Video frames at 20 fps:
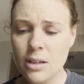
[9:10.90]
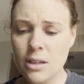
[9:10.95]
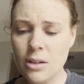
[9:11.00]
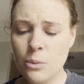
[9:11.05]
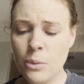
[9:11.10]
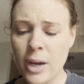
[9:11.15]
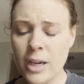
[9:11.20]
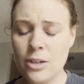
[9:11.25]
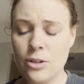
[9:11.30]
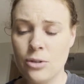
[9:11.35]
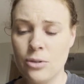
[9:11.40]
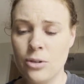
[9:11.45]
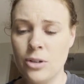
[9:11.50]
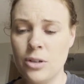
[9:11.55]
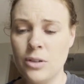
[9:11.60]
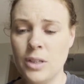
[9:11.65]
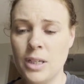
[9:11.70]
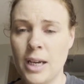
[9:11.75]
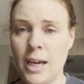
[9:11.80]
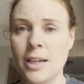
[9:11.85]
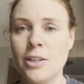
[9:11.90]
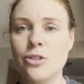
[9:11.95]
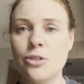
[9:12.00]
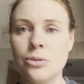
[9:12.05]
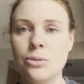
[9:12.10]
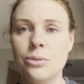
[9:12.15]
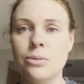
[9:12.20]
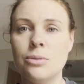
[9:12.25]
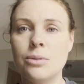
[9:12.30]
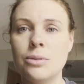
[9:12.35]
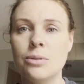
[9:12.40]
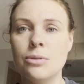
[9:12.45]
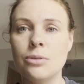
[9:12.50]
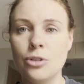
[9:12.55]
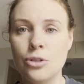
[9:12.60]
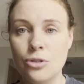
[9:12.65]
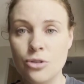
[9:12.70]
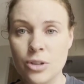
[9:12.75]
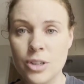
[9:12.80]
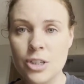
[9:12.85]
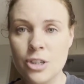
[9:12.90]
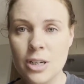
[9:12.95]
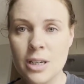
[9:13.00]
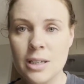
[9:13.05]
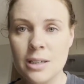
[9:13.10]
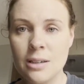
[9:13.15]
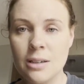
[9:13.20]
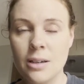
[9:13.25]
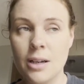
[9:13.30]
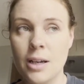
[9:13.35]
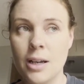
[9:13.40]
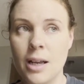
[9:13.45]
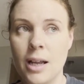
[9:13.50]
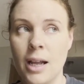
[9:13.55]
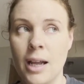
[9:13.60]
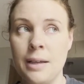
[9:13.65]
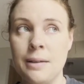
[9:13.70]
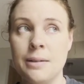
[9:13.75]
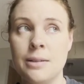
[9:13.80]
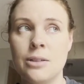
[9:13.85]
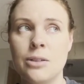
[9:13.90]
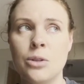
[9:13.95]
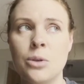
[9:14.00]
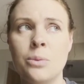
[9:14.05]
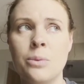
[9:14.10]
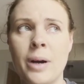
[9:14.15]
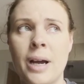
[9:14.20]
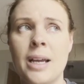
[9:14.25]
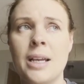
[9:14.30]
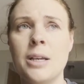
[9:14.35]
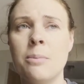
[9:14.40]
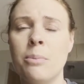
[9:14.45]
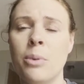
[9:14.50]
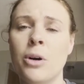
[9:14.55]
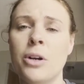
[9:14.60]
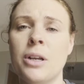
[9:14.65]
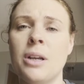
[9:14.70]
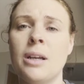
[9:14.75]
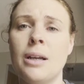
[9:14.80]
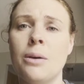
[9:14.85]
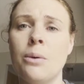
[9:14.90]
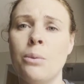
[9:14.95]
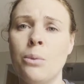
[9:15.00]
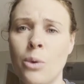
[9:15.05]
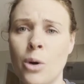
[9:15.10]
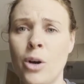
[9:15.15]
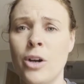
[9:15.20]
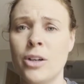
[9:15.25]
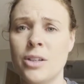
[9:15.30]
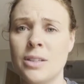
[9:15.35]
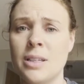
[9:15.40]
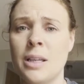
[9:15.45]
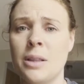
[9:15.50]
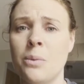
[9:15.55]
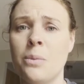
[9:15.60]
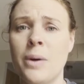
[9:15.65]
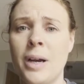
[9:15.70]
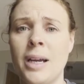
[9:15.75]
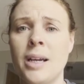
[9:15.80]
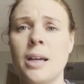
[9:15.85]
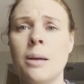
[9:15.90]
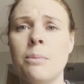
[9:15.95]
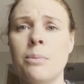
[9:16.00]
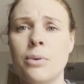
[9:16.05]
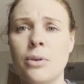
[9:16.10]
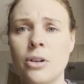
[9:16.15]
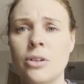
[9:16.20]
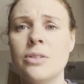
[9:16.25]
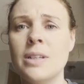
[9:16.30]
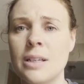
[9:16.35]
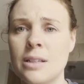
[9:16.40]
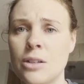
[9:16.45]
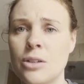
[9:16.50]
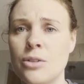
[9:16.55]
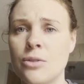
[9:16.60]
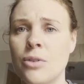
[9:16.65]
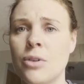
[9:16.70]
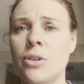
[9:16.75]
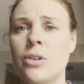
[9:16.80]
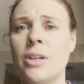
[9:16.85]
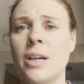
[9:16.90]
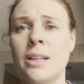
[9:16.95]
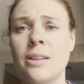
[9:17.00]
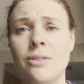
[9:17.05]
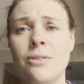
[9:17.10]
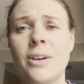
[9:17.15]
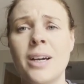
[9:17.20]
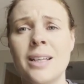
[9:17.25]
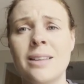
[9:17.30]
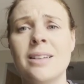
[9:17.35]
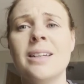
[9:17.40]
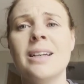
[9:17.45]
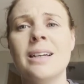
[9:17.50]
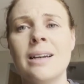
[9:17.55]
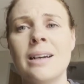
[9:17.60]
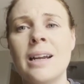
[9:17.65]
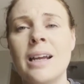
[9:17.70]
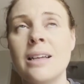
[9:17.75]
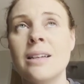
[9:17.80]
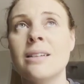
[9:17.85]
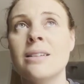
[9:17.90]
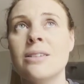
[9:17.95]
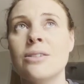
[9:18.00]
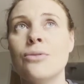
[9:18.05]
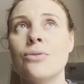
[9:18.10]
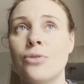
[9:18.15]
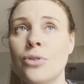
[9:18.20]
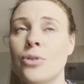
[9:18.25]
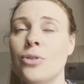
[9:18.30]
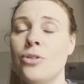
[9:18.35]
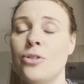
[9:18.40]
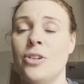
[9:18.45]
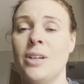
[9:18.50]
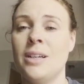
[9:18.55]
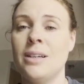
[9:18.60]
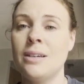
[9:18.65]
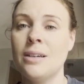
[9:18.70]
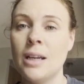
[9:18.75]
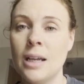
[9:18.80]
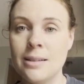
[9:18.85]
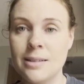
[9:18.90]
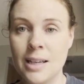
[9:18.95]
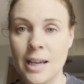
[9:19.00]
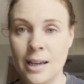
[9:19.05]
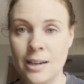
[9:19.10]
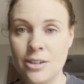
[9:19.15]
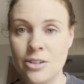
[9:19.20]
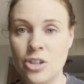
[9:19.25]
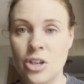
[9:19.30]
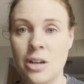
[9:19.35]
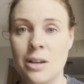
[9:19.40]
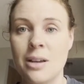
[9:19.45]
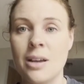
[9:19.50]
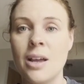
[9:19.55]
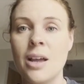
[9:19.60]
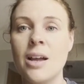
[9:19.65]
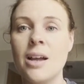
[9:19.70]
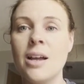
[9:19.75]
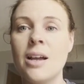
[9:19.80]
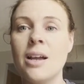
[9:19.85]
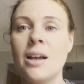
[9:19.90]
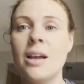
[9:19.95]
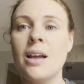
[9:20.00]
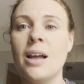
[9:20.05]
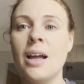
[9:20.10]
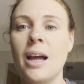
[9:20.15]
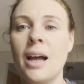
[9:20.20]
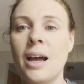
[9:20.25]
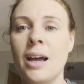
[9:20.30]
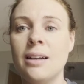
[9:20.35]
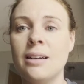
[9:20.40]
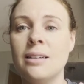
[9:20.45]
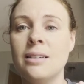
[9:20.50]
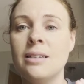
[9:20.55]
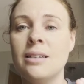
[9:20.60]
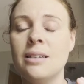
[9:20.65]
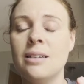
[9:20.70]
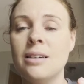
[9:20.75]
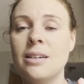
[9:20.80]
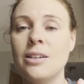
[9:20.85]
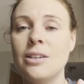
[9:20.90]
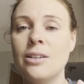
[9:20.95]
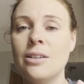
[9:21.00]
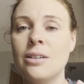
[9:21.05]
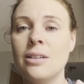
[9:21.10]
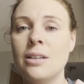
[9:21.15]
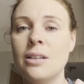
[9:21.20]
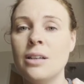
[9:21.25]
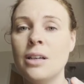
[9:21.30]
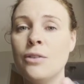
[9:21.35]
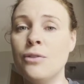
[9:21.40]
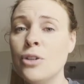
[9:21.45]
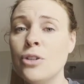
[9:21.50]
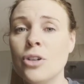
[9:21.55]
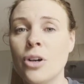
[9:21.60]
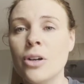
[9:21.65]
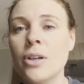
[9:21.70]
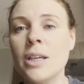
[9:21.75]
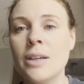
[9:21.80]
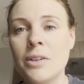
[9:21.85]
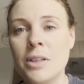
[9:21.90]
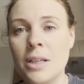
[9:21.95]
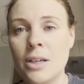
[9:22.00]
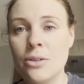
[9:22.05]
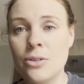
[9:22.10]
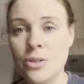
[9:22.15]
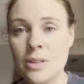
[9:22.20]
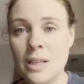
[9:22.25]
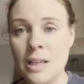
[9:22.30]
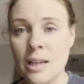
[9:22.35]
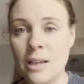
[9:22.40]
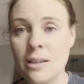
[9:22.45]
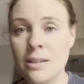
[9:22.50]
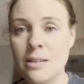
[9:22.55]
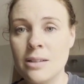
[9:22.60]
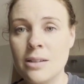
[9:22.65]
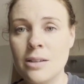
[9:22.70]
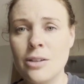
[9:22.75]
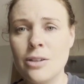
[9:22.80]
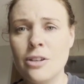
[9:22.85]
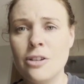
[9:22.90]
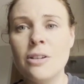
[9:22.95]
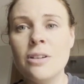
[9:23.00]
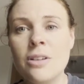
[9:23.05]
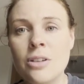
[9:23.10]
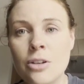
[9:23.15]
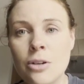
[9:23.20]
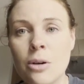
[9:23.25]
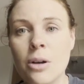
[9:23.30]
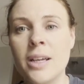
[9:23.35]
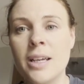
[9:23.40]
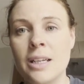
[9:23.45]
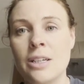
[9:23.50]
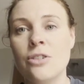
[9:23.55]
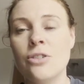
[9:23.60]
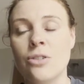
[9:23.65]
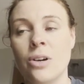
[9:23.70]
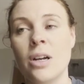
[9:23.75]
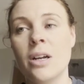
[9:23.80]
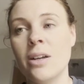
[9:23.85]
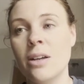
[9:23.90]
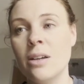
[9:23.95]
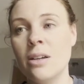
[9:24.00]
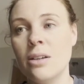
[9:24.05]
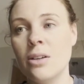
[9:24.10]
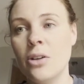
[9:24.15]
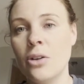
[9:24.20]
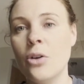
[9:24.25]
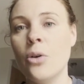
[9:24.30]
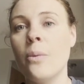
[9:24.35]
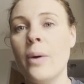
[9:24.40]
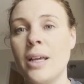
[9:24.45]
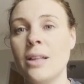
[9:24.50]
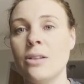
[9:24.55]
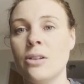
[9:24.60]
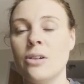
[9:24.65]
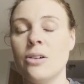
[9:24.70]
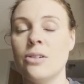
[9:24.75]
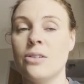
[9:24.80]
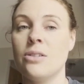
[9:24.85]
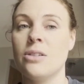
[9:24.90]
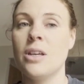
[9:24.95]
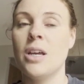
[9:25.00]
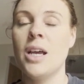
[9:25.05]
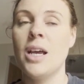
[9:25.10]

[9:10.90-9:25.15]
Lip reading: went through the actual nutrition and the way your body works and the way it processes food and the fact that it needs food, needs energy. And if you don't give it those things, you're hindering your weight loss.